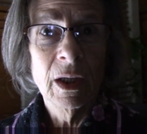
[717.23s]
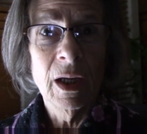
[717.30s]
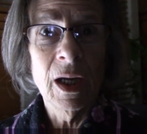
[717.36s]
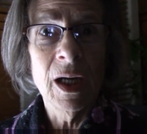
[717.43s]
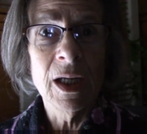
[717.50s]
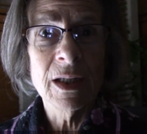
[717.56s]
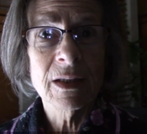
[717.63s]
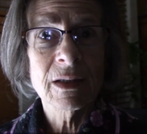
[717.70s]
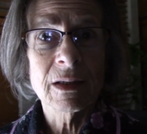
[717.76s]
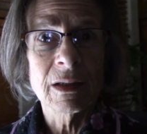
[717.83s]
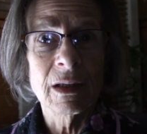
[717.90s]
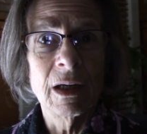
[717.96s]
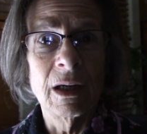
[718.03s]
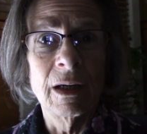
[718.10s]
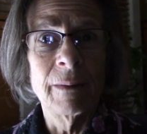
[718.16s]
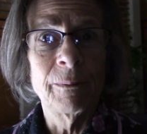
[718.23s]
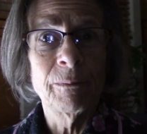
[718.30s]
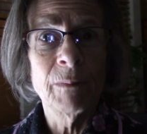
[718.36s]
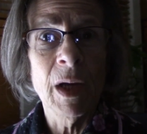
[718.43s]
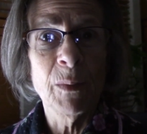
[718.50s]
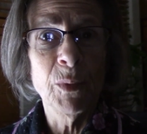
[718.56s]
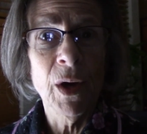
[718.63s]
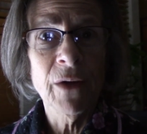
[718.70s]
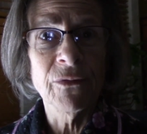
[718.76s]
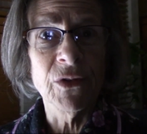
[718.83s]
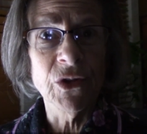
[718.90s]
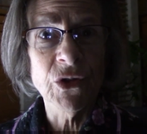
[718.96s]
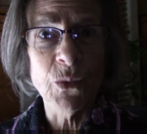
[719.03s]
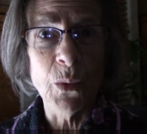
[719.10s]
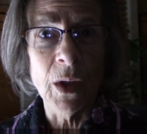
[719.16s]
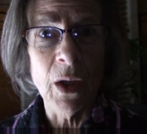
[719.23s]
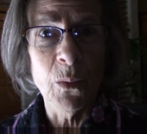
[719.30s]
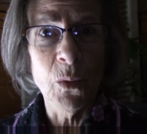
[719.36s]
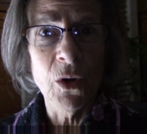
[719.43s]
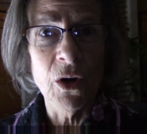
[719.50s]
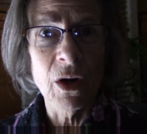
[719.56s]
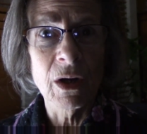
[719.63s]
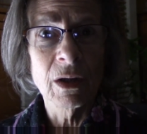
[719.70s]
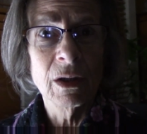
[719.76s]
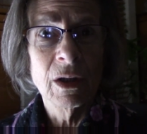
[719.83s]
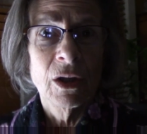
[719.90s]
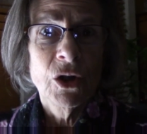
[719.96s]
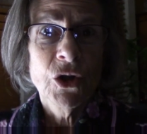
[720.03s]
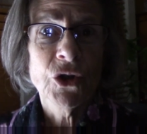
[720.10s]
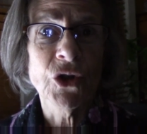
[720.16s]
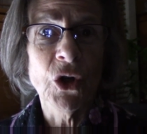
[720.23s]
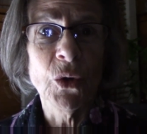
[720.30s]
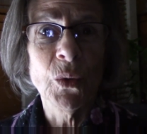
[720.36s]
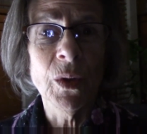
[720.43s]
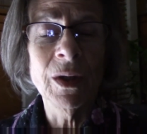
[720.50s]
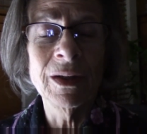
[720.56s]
as my breakfast when I work. So